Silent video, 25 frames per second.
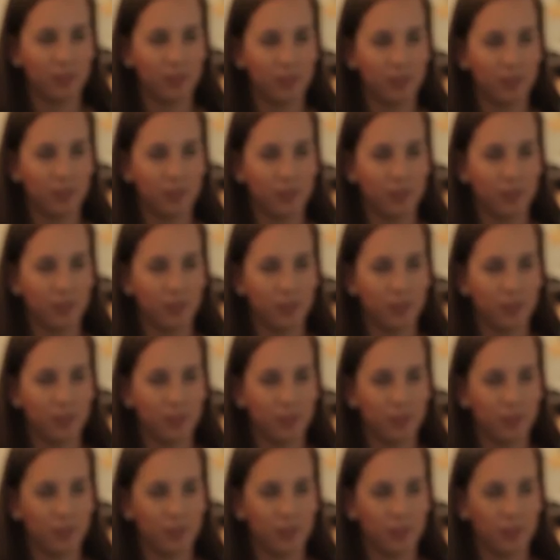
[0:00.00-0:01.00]

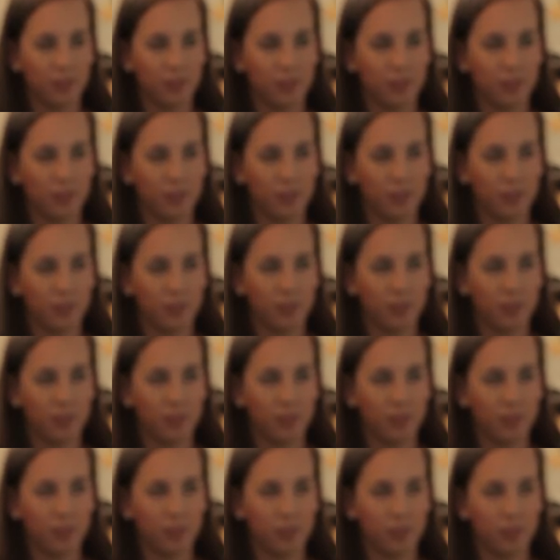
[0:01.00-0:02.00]

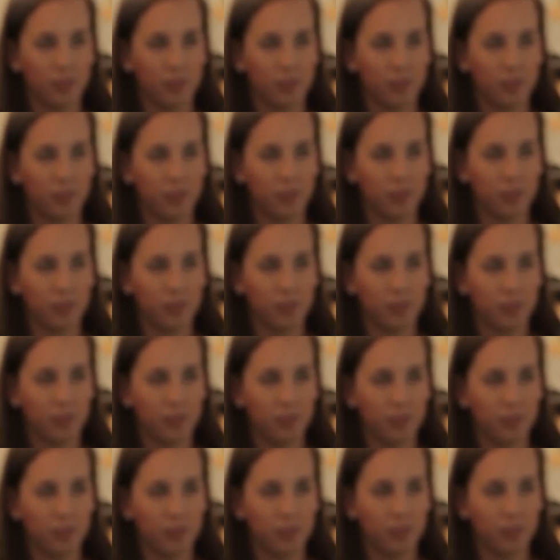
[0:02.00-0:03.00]
[no speech]